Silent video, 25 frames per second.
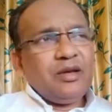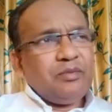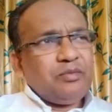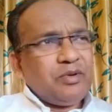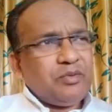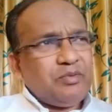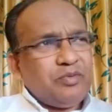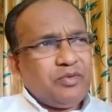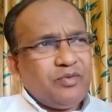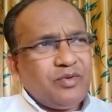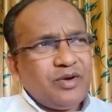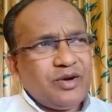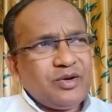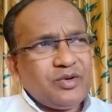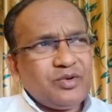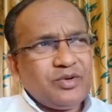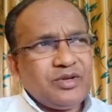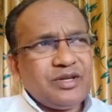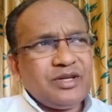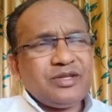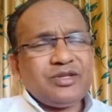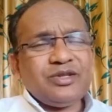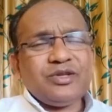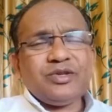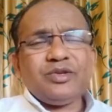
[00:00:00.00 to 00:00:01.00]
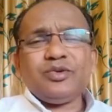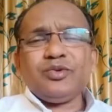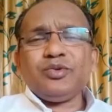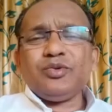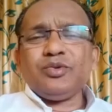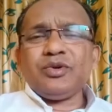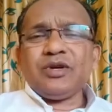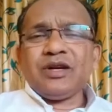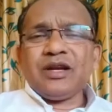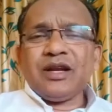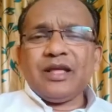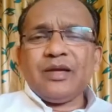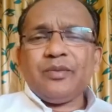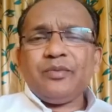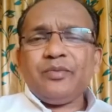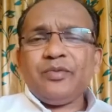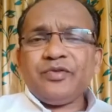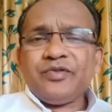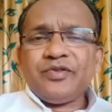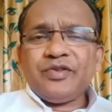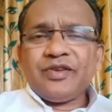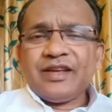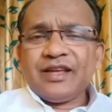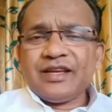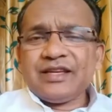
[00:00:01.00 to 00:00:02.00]
People want to get into
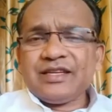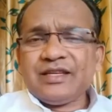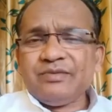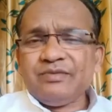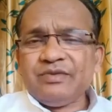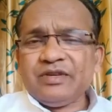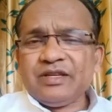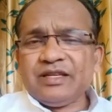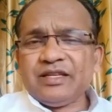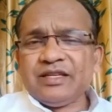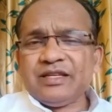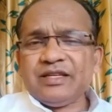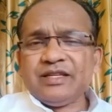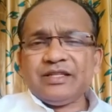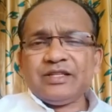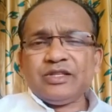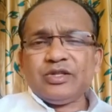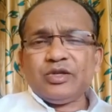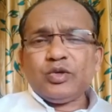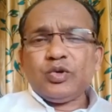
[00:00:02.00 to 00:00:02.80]
clubs and activities,